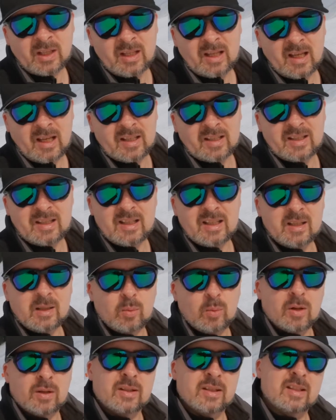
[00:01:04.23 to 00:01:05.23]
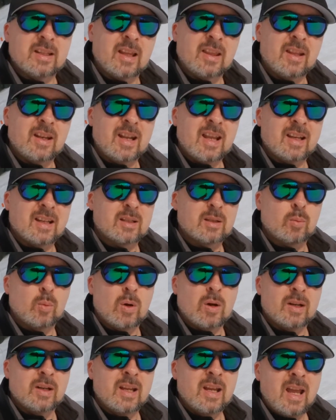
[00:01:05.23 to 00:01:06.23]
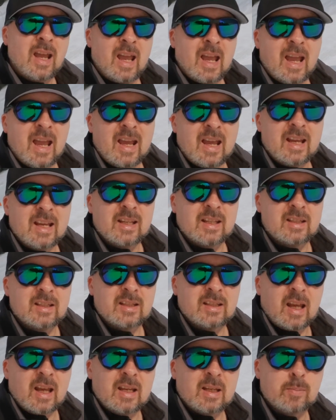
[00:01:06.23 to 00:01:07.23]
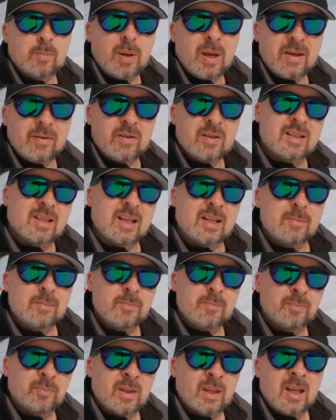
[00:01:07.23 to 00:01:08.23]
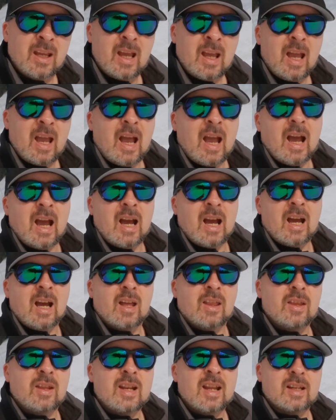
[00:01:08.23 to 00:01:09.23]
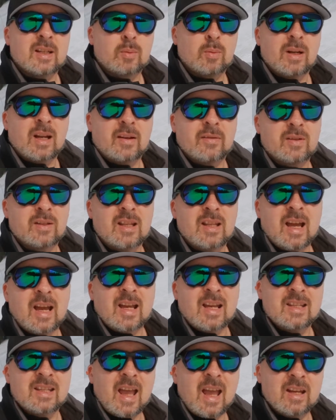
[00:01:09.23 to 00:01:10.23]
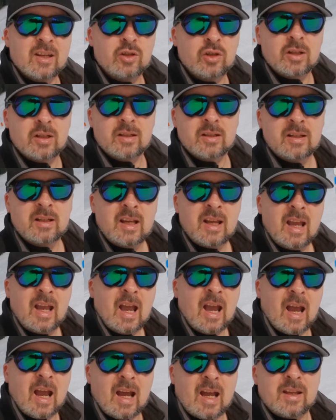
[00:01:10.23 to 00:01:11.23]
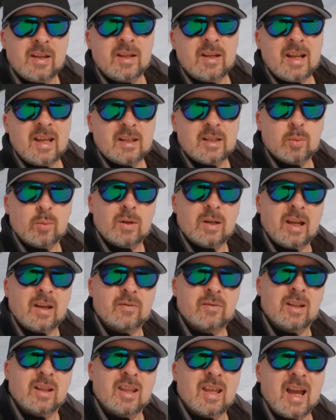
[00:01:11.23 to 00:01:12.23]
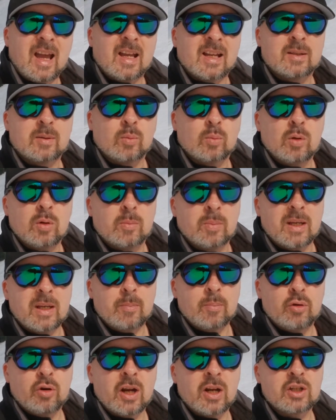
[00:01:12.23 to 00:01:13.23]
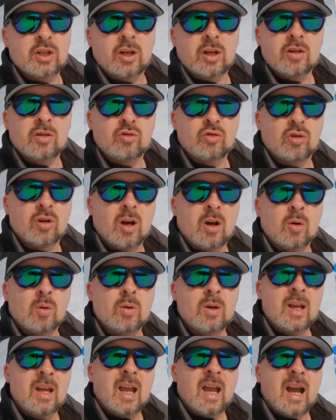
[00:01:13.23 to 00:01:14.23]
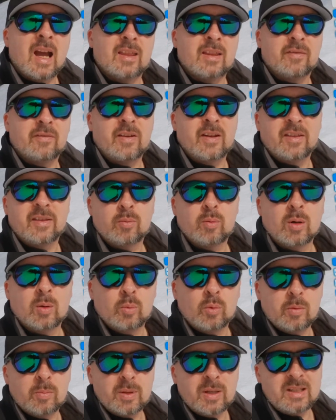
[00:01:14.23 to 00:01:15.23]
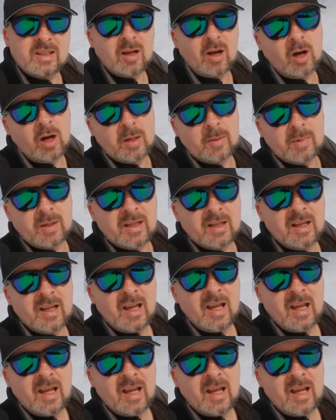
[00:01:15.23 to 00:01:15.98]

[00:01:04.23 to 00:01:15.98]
That's an easy one. So the next one is pivoting. The next one after that is edging, and the next one after that would be pressure control, and the 5th one would be timing.